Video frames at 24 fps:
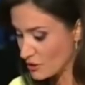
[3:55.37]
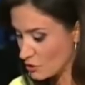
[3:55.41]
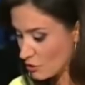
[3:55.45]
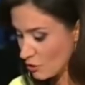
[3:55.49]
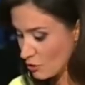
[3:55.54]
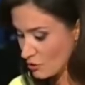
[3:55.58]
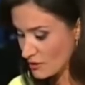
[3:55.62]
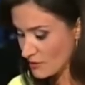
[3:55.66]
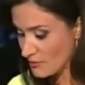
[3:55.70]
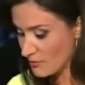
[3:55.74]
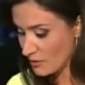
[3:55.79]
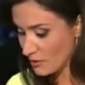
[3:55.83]
But
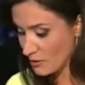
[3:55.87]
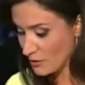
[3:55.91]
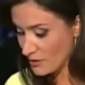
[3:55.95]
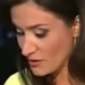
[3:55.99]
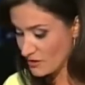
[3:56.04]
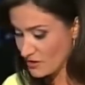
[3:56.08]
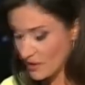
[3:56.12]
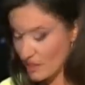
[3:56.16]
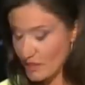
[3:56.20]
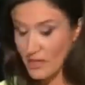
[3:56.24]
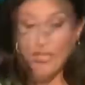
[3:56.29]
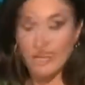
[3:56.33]
before he
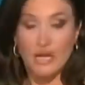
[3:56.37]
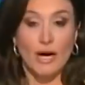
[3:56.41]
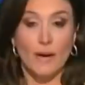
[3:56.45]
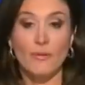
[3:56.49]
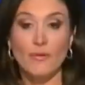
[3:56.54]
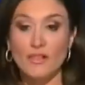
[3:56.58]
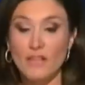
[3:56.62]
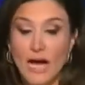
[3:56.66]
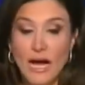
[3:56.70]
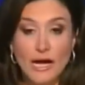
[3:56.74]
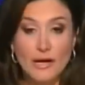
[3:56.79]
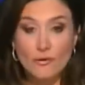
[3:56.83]
started taking
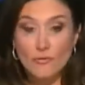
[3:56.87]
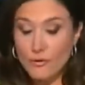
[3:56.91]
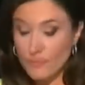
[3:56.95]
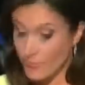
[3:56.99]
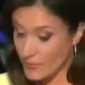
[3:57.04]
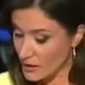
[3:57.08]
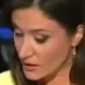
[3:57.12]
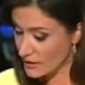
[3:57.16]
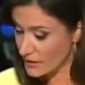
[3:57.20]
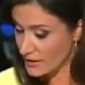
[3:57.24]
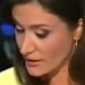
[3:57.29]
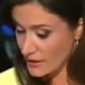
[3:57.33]
people's money
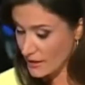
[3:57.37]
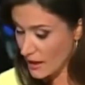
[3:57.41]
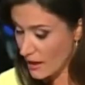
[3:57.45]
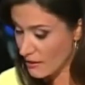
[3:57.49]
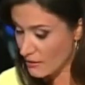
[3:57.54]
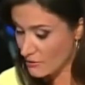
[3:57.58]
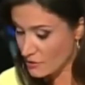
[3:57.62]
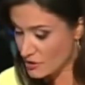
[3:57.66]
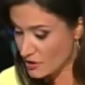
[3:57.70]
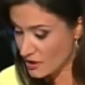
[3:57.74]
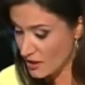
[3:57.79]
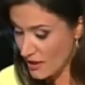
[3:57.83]
in his
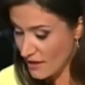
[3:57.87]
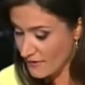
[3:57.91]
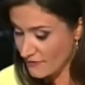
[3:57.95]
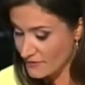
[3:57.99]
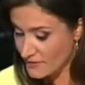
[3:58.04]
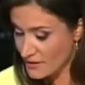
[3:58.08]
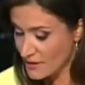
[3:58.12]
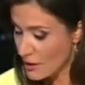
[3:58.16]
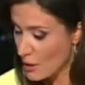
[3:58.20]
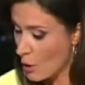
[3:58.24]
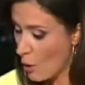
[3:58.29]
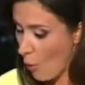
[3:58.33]
investment
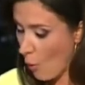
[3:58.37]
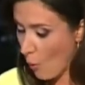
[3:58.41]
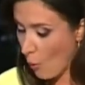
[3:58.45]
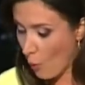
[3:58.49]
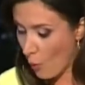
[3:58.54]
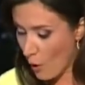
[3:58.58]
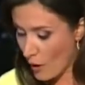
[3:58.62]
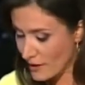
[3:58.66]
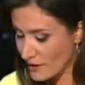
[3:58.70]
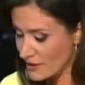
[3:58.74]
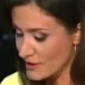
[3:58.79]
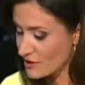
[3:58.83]
company, he
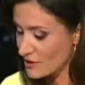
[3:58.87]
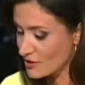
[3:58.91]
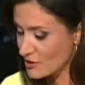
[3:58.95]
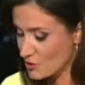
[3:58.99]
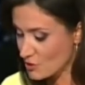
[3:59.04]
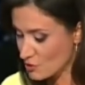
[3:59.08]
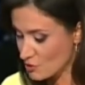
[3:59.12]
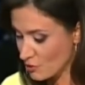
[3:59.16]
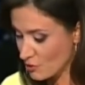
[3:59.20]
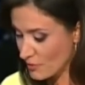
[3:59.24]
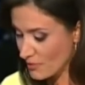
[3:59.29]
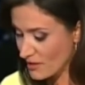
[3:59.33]
set up
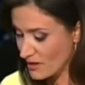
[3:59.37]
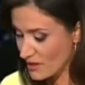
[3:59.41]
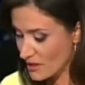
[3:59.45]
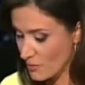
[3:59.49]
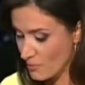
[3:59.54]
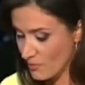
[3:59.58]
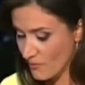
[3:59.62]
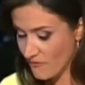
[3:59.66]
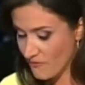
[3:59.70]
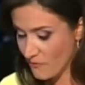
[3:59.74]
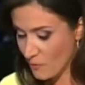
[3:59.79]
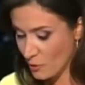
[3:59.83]
Madoff
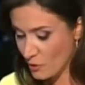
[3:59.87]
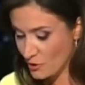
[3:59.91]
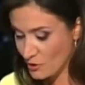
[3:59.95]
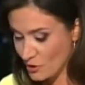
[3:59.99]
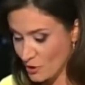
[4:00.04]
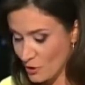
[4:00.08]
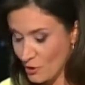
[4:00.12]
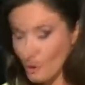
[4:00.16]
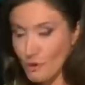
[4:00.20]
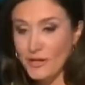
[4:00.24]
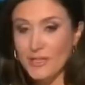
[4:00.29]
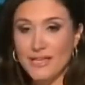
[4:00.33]
Investment
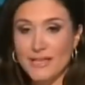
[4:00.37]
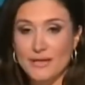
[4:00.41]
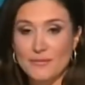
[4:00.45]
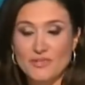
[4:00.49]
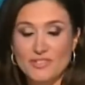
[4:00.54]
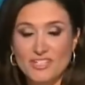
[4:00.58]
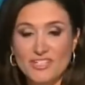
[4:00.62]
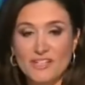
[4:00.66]
Securities.